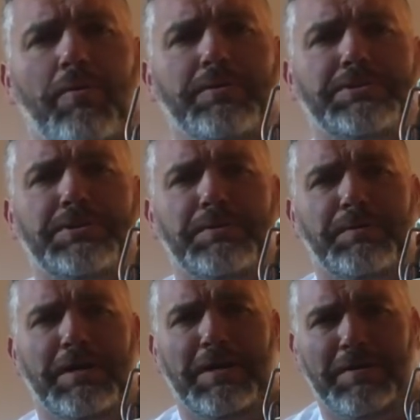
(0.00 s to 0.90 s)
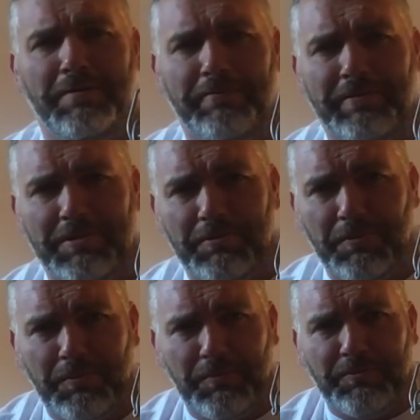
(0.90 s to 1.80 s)
What's going on, you
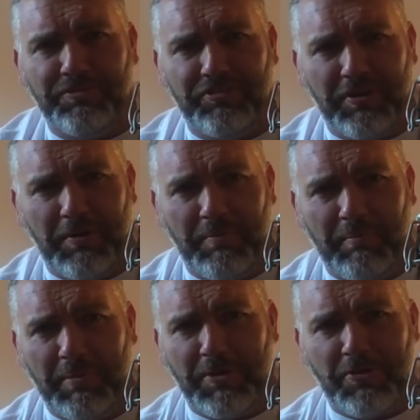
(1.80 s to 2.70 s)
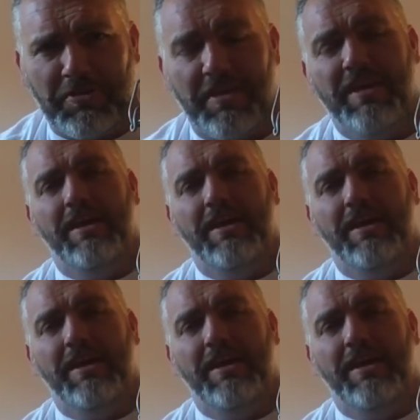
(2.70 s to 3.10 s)
old some bitches?